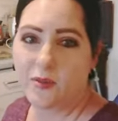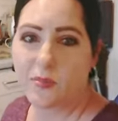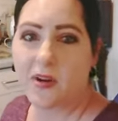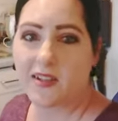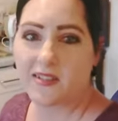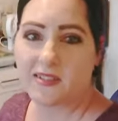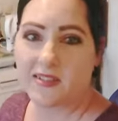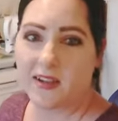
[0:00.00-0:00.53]

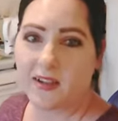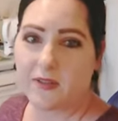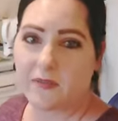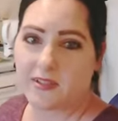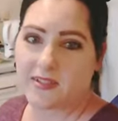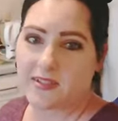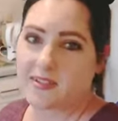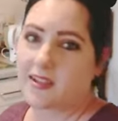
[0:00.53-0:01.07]

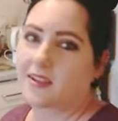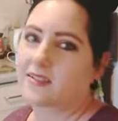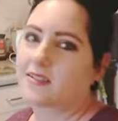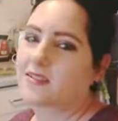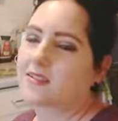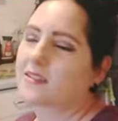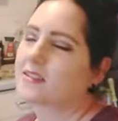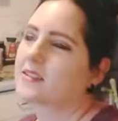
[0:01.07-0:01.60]
Presthaven
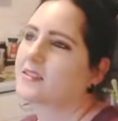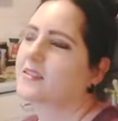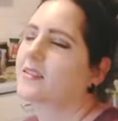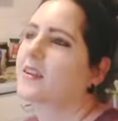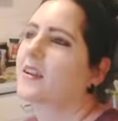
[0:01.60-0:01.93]
Sands.